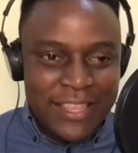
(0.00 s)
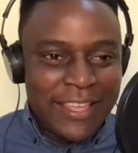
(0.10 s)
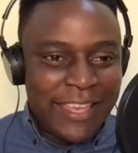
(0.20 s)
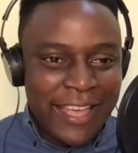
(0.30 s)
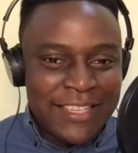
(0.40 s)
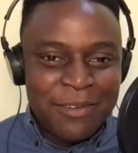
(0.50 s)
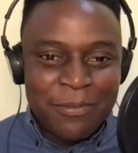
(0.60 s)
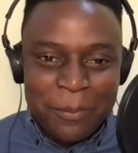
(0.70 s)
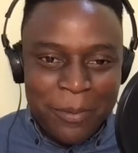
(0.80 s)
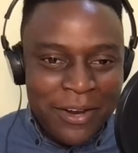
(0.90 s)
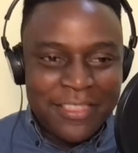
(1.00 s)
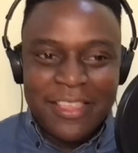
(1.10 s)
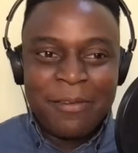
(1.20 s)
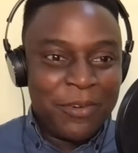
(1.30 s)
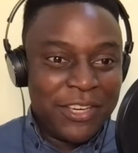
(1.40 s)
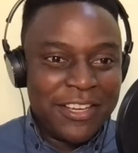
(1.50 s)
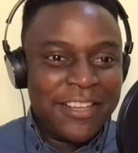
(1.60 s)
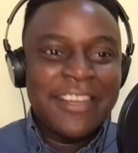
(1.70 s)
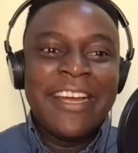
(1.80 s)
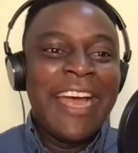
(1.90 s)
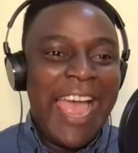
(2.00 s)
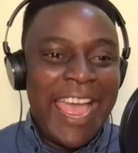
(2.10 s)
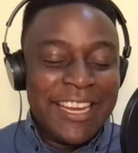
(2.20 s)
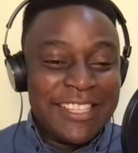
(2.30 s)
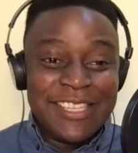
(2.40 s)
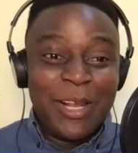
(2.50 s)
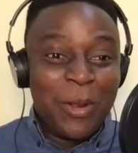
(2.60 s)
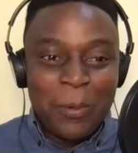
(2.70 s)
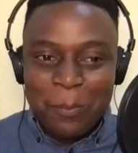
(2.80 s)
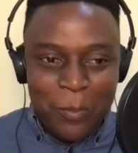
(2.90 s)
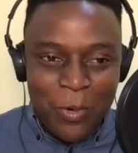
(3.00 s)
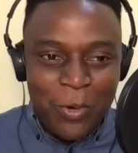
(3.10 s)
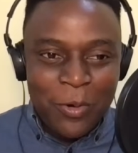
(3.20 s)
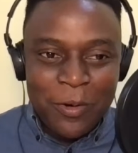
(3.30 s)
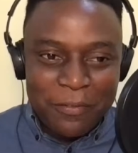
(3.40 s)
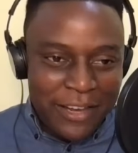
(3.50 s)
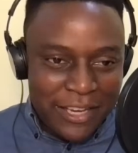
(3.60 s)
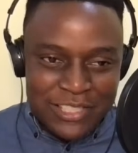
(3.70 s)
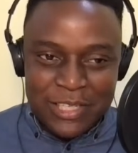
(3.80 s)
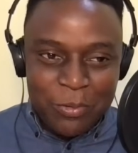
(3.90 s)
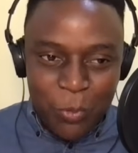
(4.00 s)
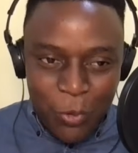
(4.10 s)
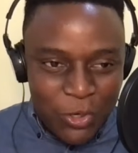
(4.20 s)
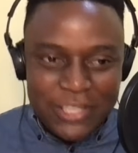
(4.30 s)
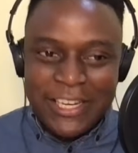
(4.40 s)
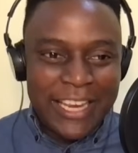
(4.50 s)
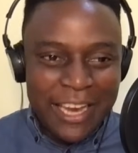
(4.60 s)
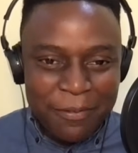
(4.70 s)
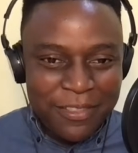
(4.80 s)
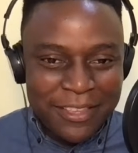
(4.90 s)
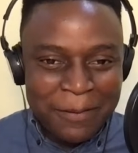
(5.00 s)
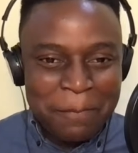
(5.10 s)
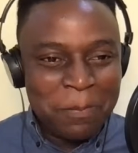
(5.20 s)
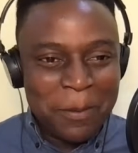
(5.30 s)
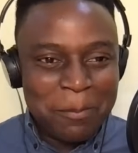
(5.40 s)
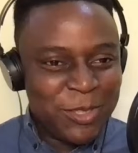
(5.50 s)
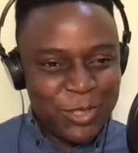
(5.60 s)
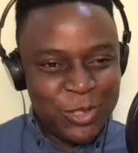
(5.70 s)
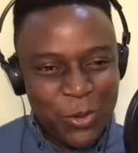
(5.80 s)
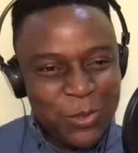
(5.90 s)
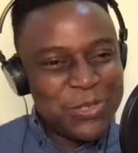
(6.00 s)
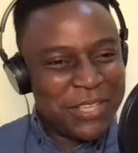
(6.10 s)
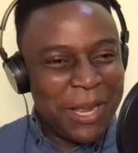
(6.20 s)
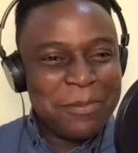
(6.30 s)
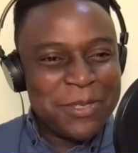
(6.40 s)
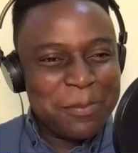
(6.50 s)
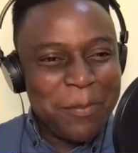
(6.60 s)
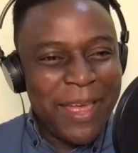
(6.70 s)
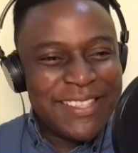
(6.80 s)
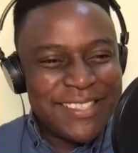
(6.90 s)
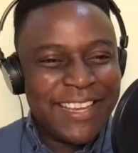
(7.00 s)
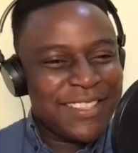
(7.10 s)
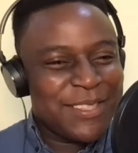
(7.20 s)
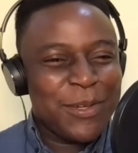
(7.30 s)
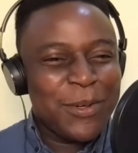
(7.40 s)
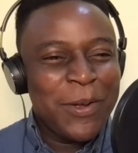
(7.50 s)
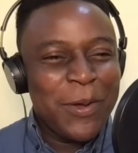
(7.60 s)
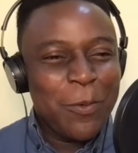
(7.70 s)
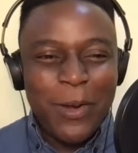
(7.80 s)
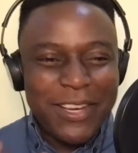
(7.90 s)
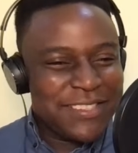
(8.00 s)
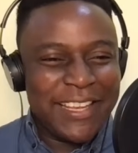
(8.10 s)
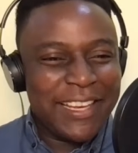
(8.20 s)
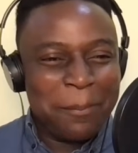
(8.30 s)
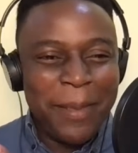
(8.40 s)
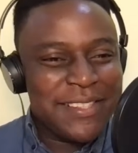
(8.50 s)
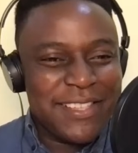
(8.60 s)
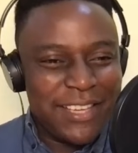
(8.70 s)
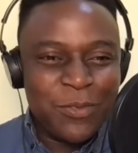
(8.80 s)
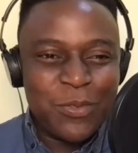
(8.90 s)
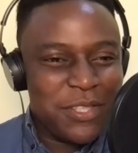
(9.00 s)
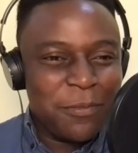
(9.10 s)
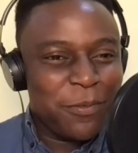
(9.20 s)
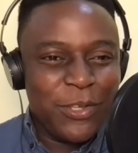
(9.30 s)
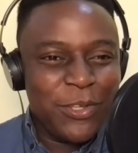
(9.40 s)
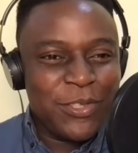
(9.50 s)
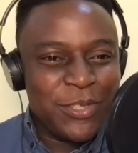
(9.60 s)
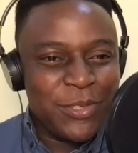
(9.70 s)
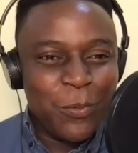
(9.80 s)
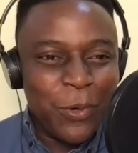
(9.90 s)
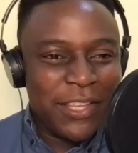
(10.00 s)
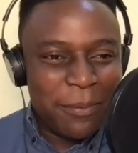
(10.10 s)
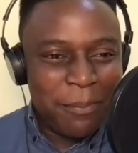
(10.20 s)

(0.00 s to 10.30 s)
they get every month, every year, and it's a lot more financially rewarding and everything. But you chose to come to medtech, so what exactly makes it interesting for you to work in